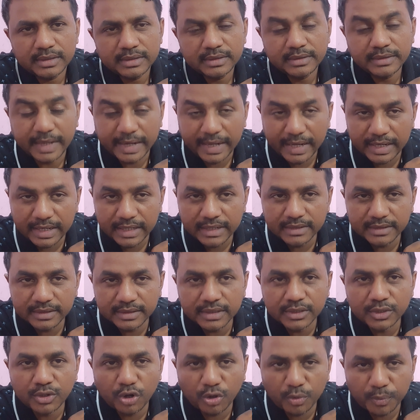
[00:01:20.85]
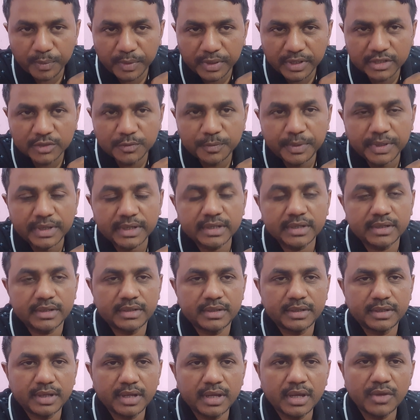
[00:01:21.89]
second is a dot matrix
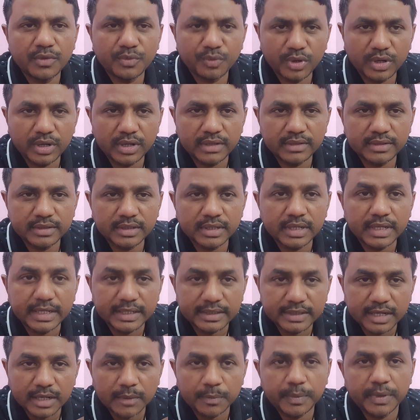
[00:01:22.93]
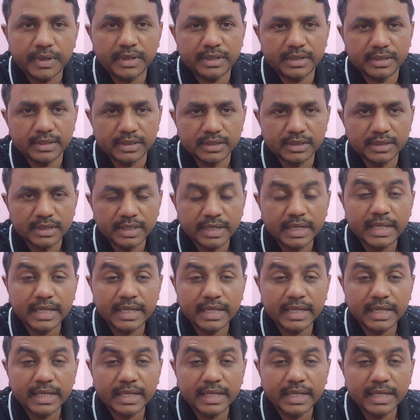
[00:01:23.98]
printer, and one is the inkjet printer.